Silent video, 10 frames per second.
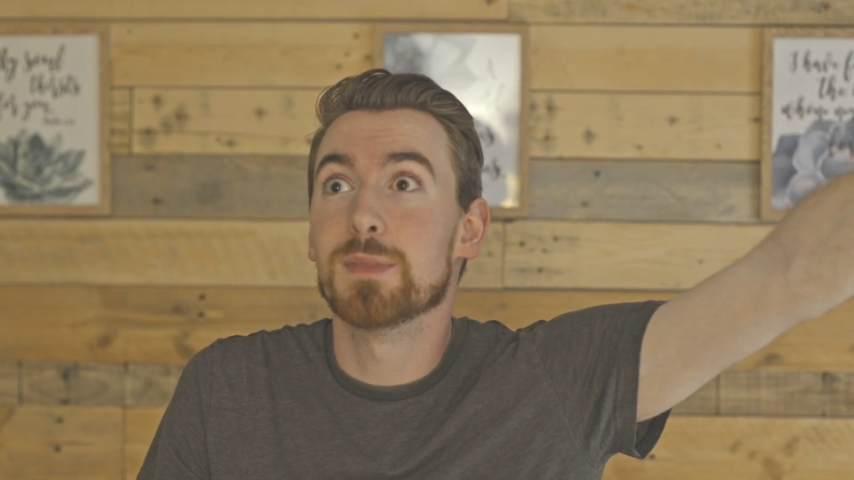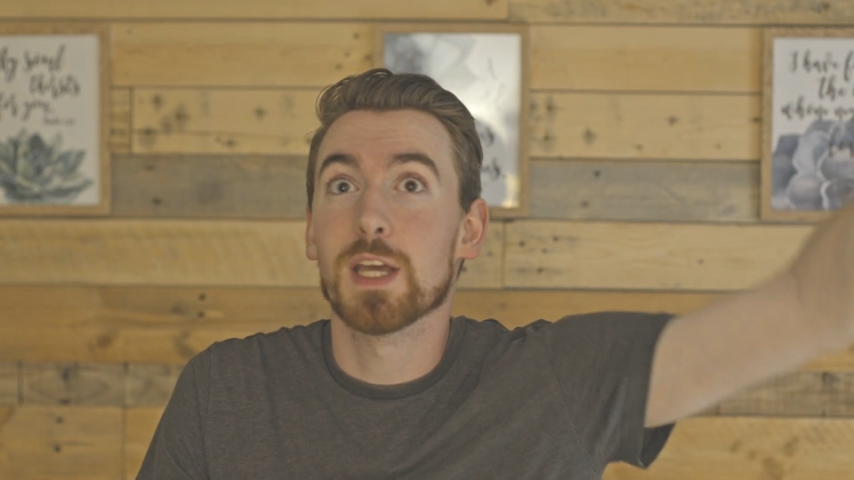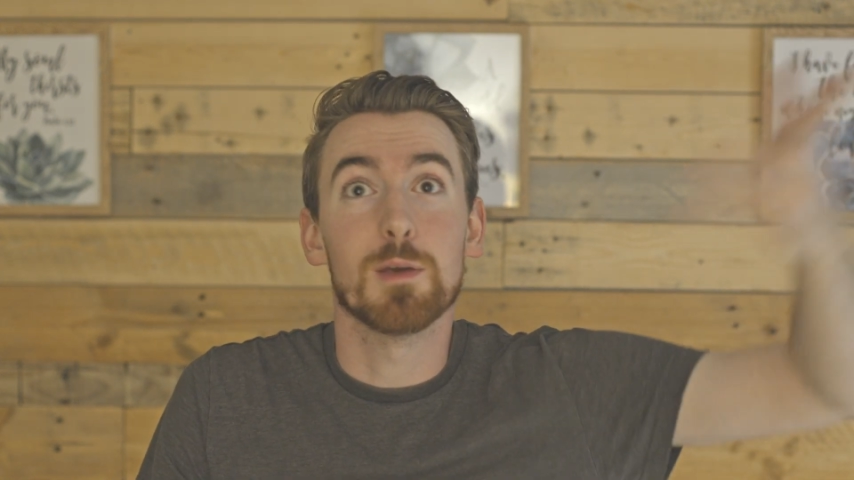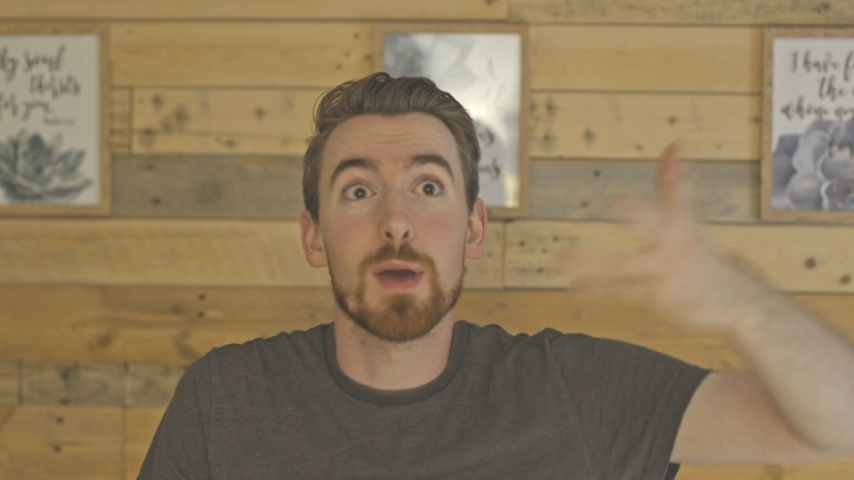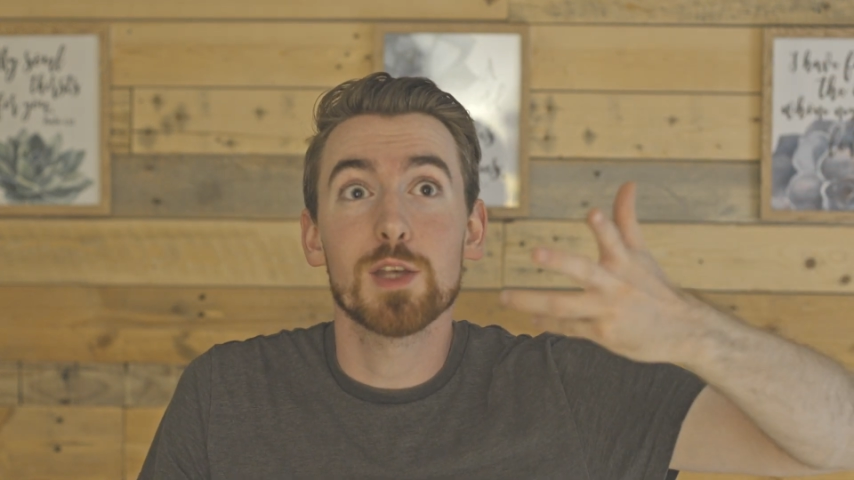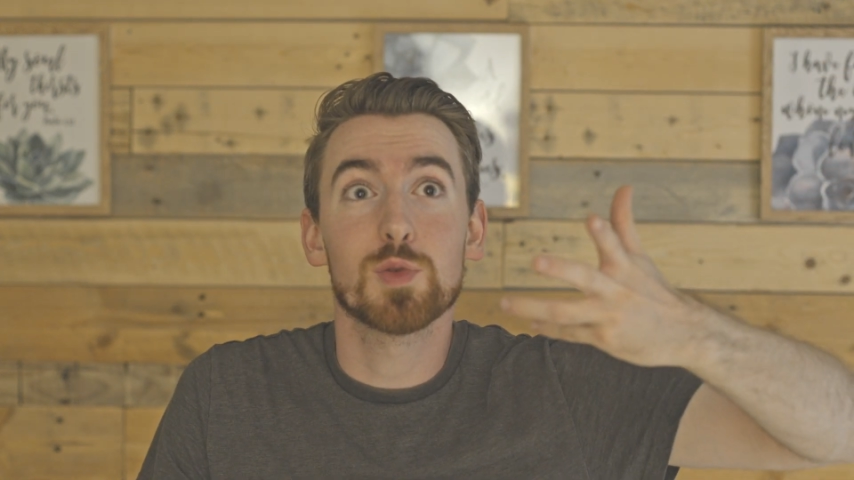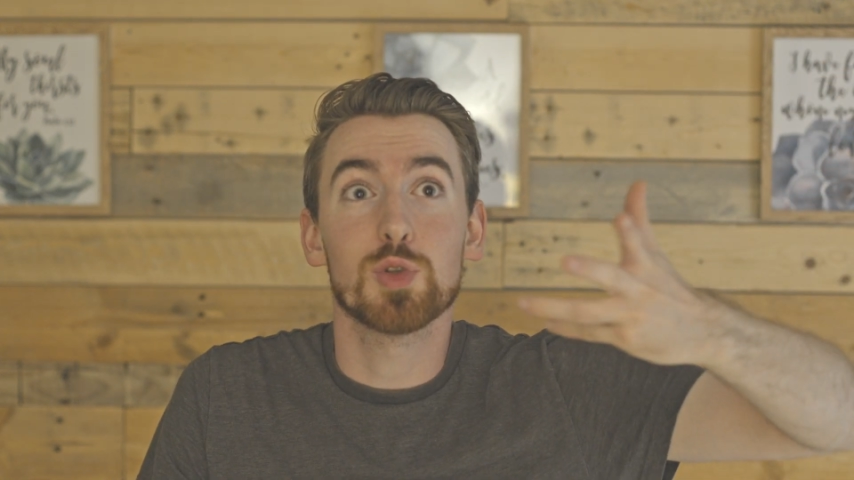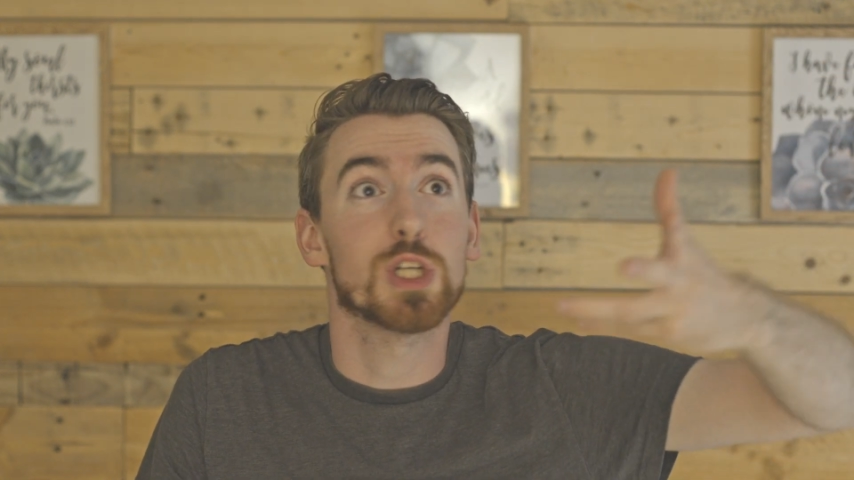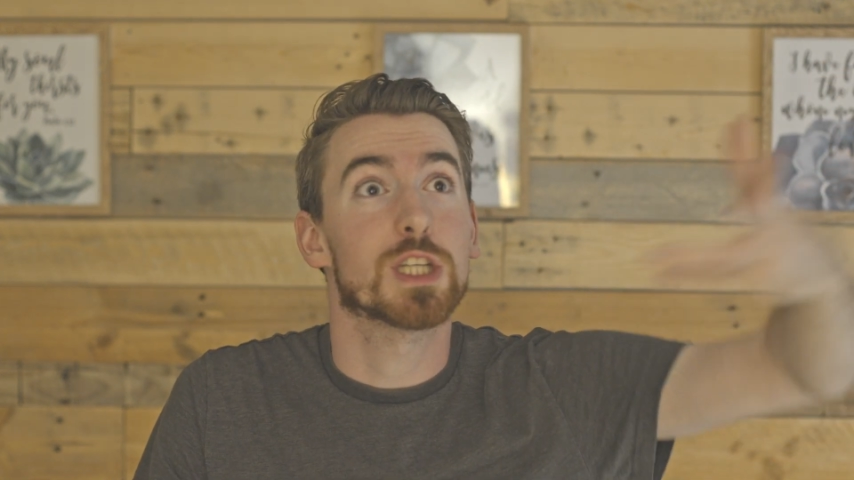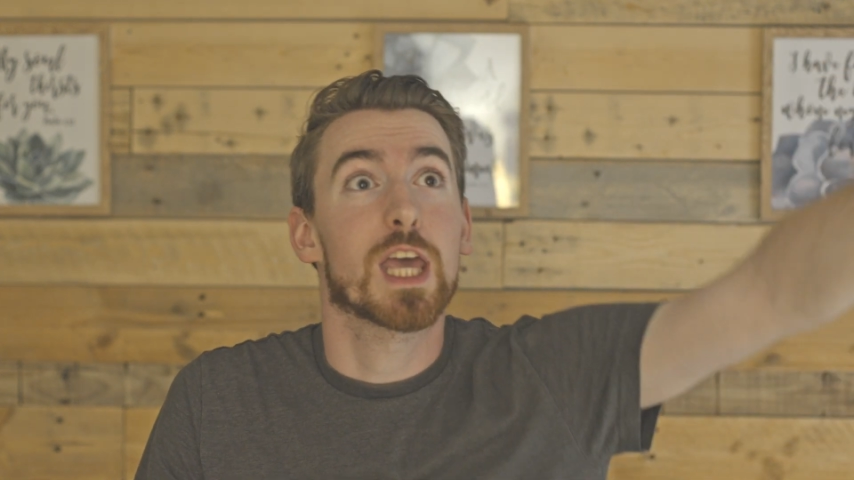you may as well
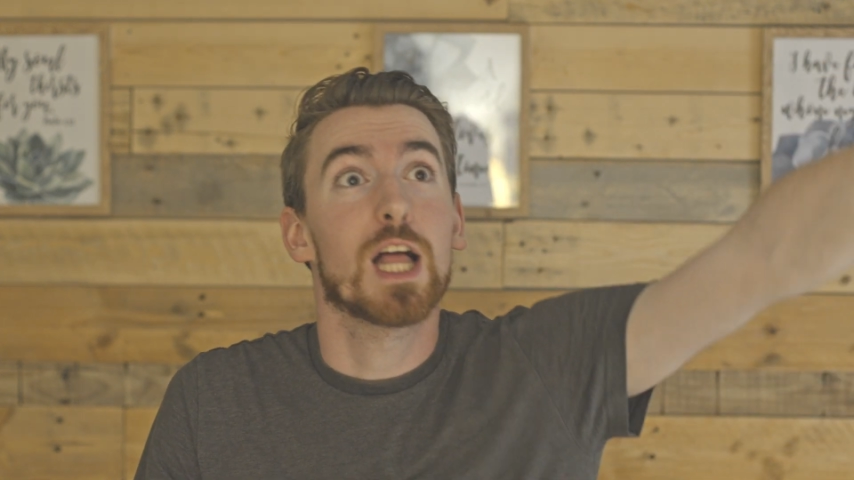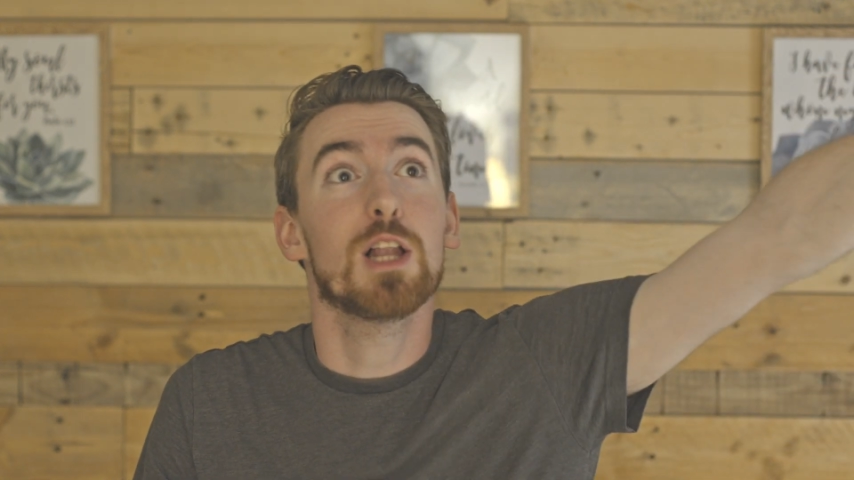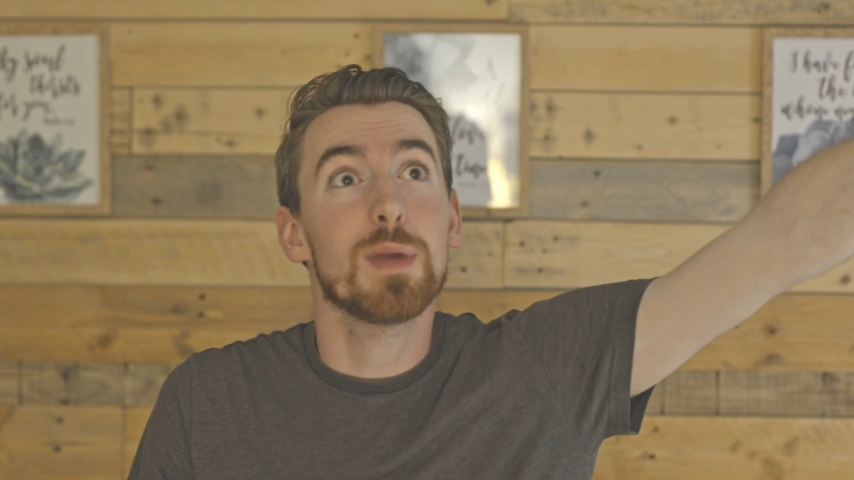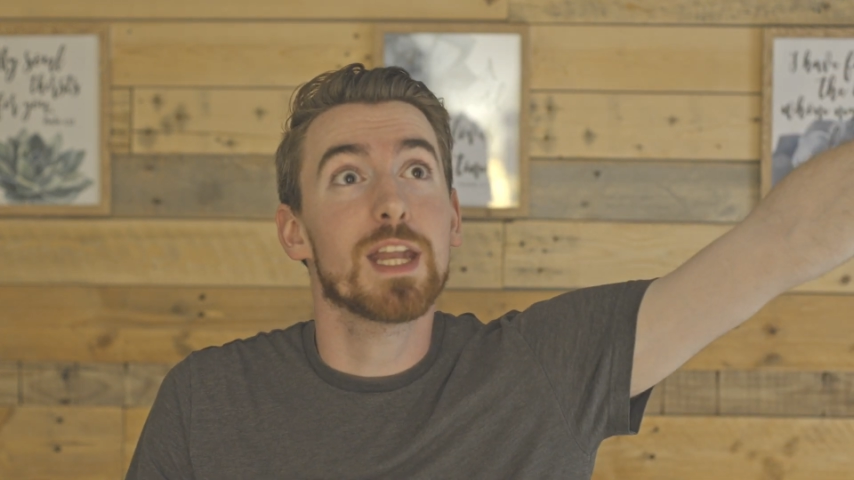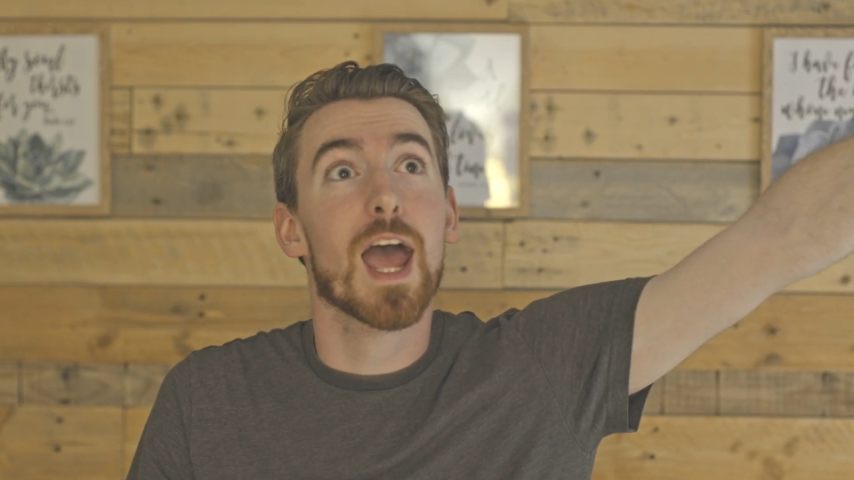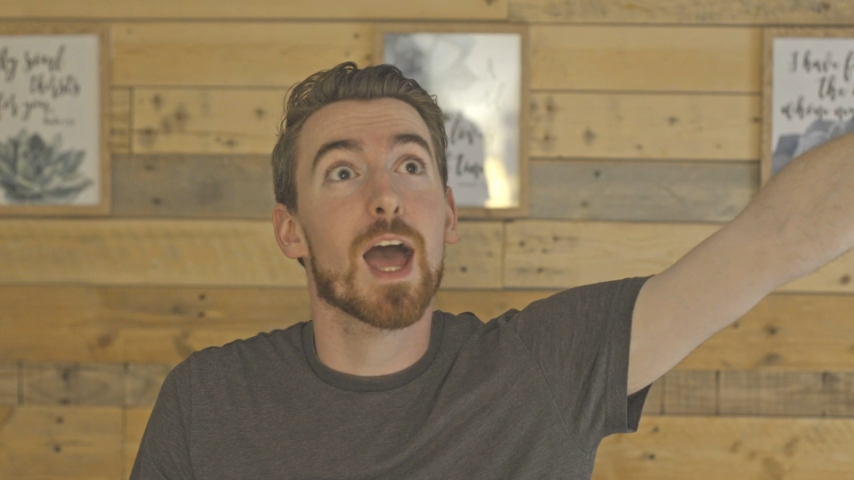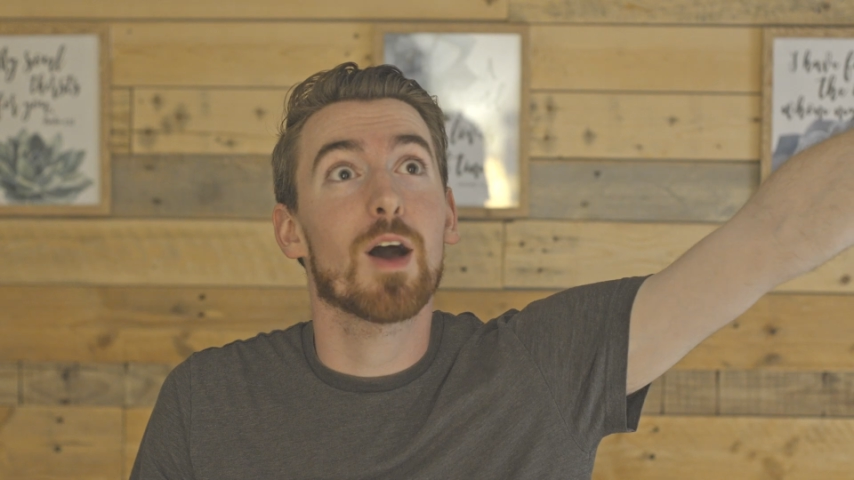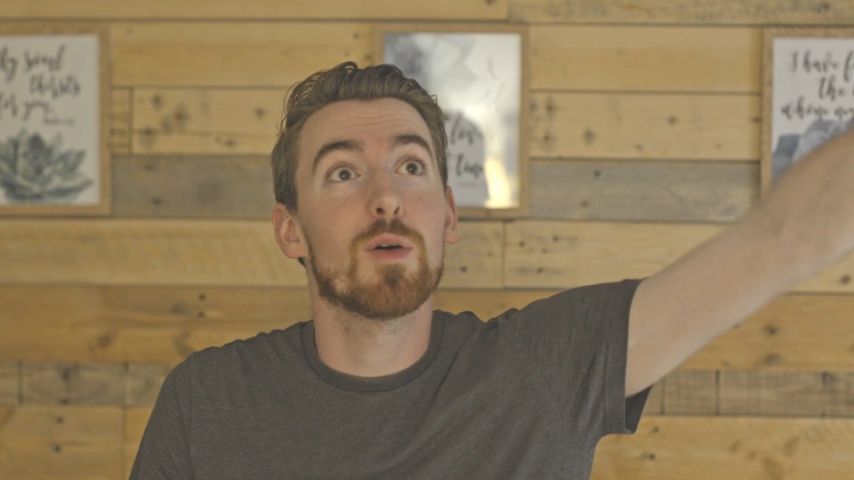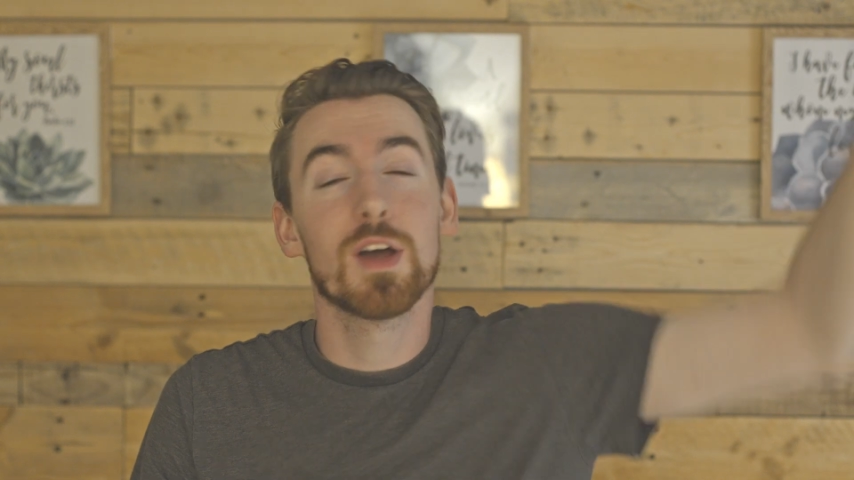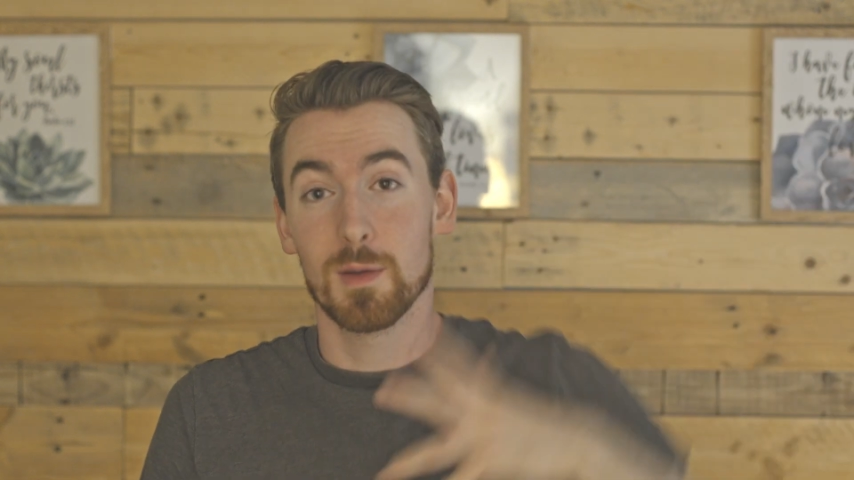just kill me
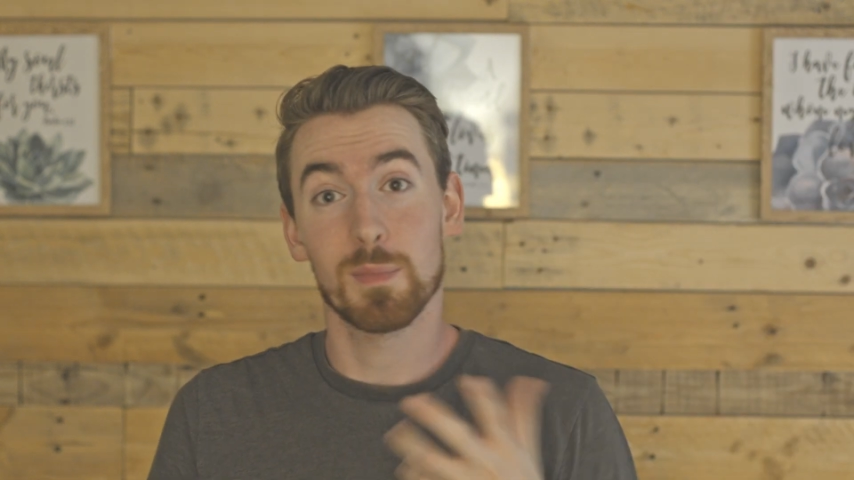now.